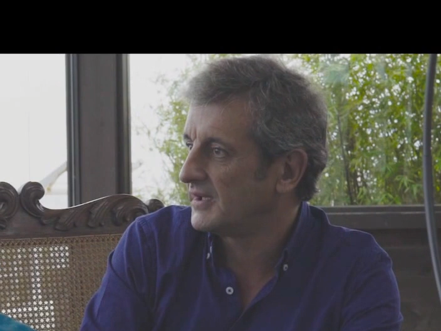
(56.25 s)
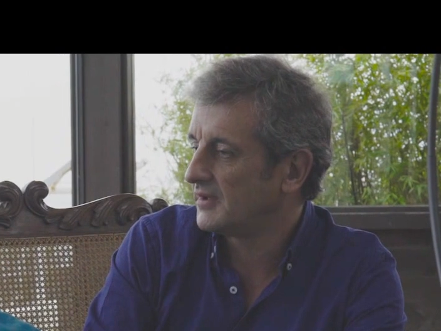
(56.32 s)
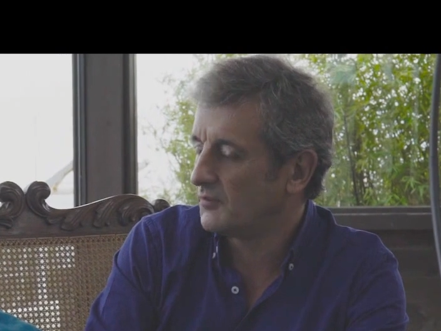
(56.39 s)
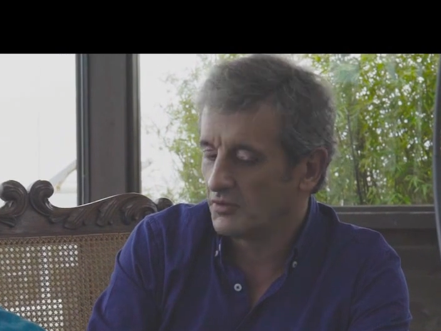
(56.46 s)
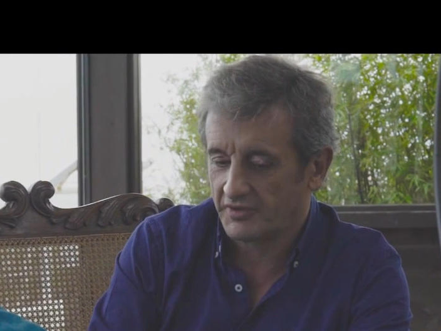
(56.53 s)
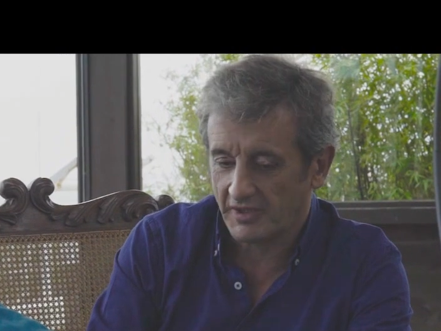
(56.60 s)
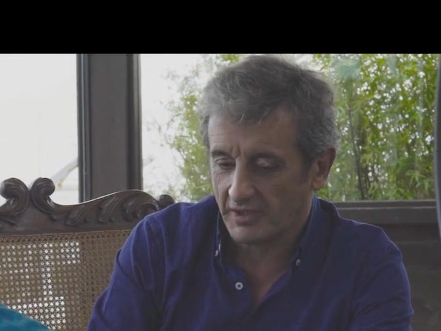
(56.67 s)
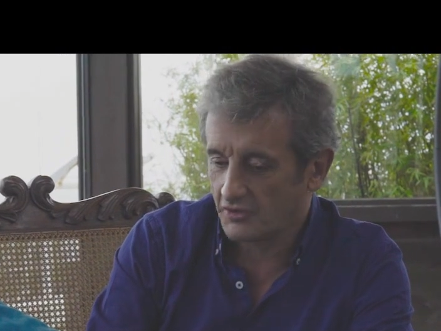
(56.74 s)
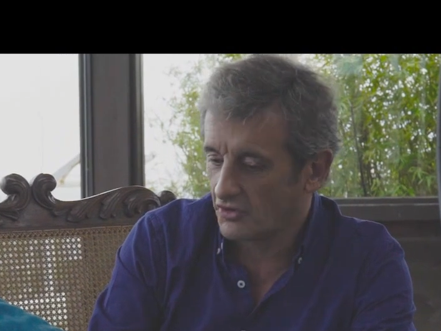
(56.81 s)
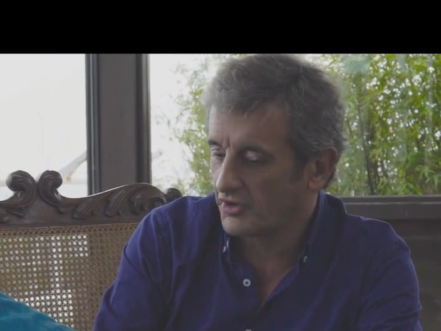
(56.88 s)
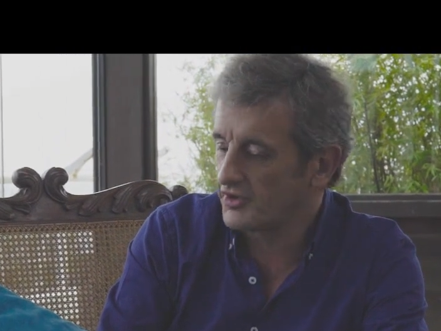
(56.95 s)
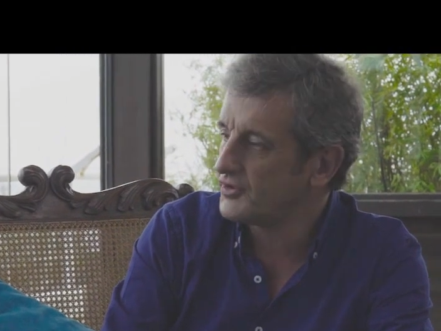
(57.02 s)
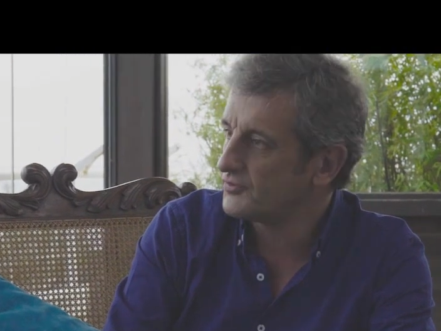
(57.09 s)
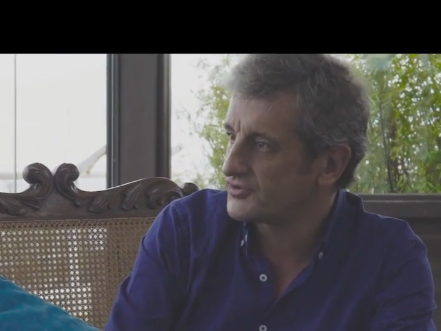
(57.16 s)
I will tell
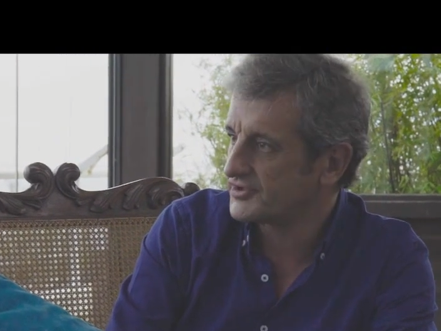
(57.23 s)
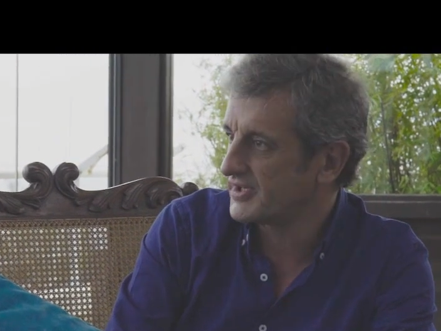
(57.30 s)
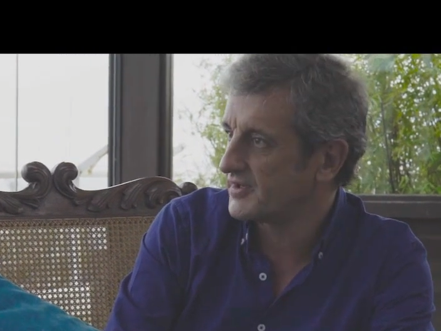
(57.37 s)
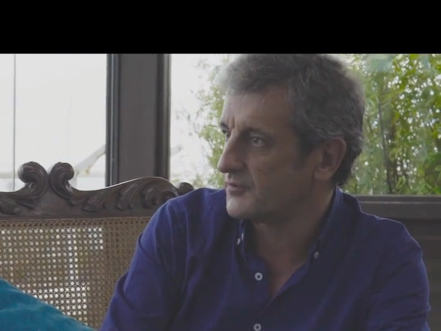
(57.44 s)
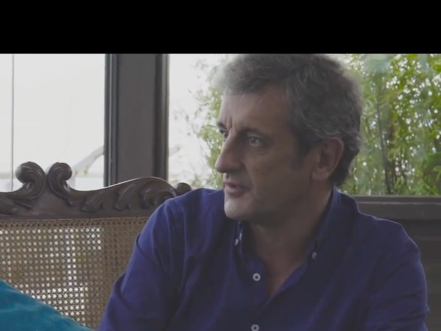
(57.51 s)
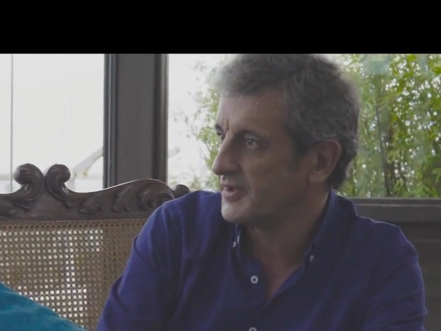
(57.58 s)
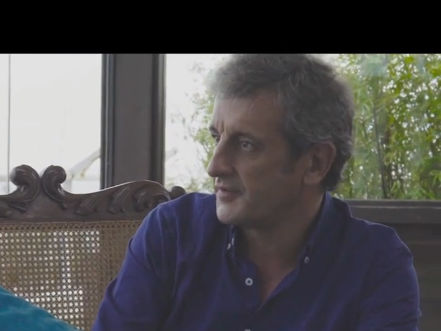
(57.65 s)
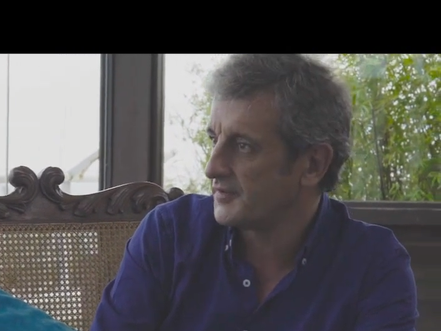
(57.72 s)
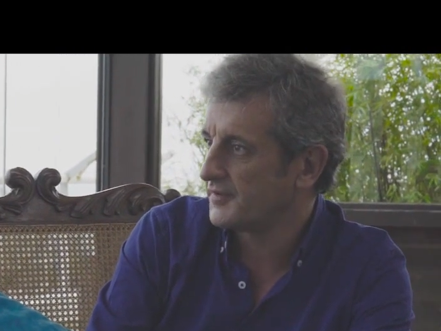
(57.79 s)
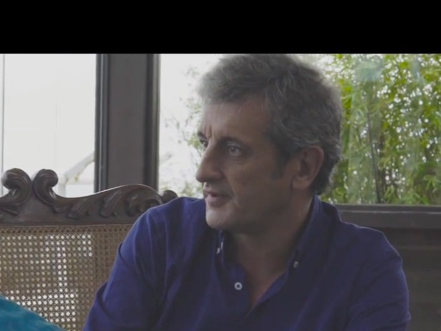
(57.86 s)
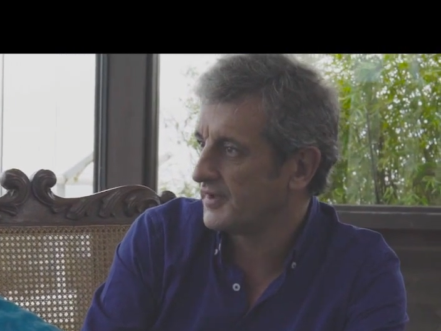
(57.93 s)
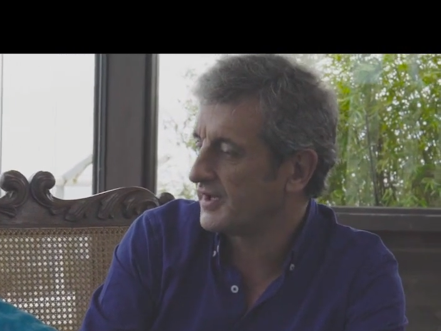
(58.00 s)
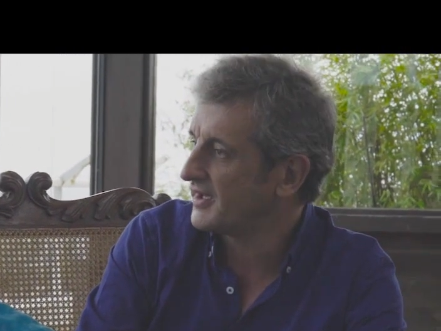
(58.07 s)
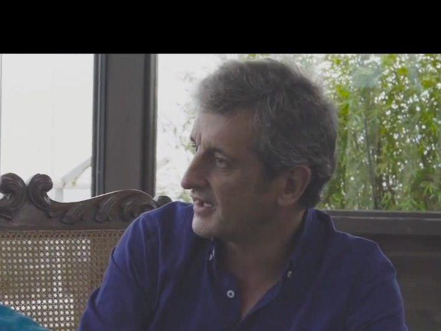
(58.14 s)
Colin to start with
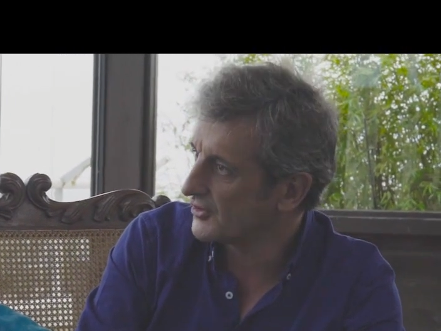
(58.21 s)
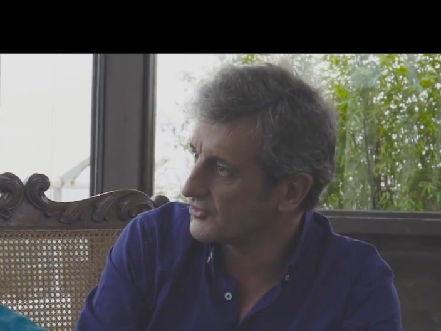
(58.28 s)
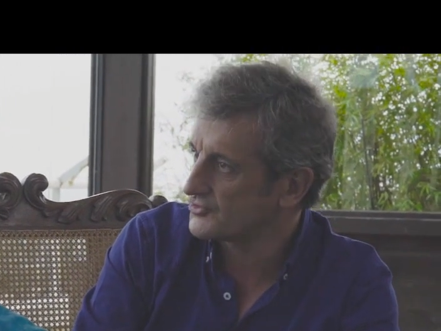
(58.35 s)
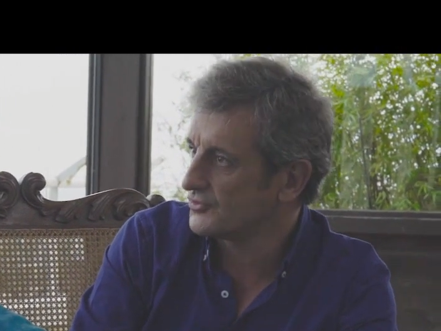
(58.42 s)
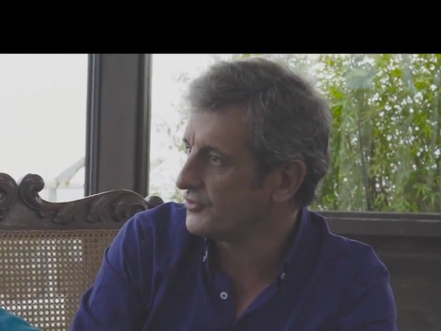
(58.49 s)
and Carlos